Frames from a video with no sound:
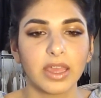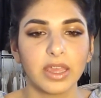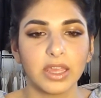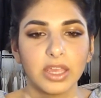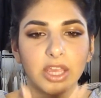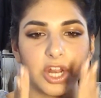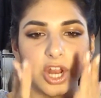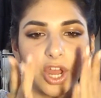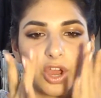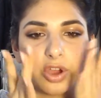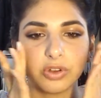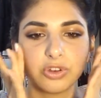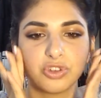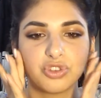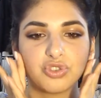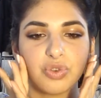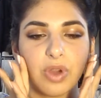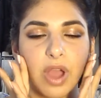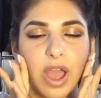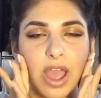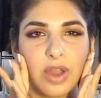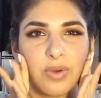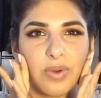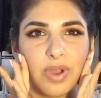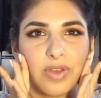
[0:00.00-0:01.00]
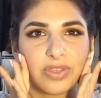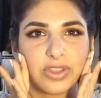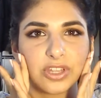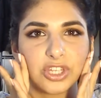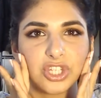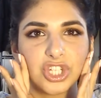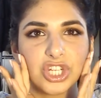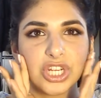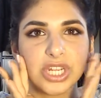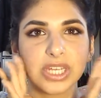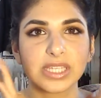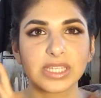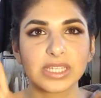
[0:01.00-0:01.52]
you know, dry around the
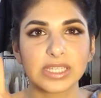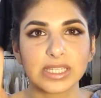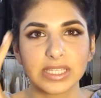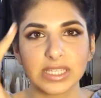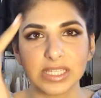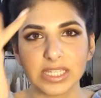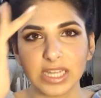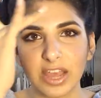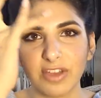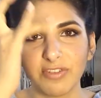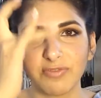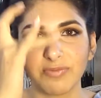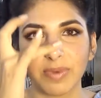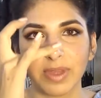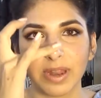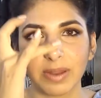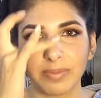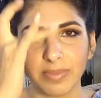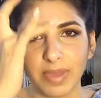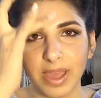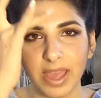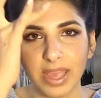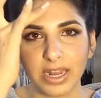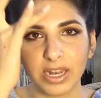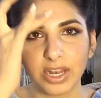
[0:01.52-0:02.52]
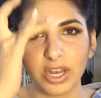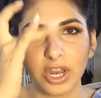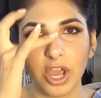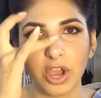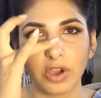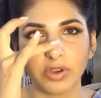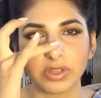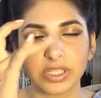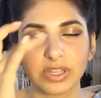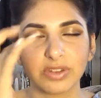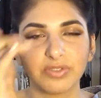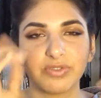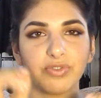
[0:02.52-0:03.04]
cheeks and stuff, but in my
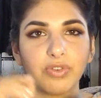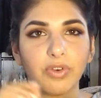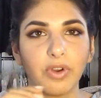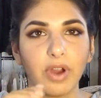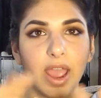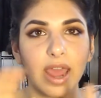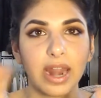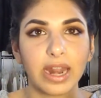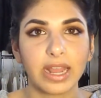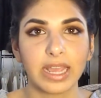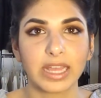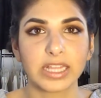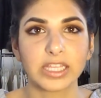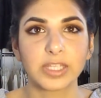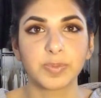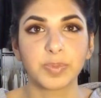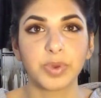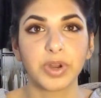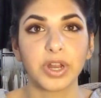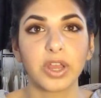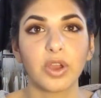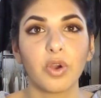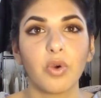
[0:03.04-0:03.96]
nose and forehead it gets pretty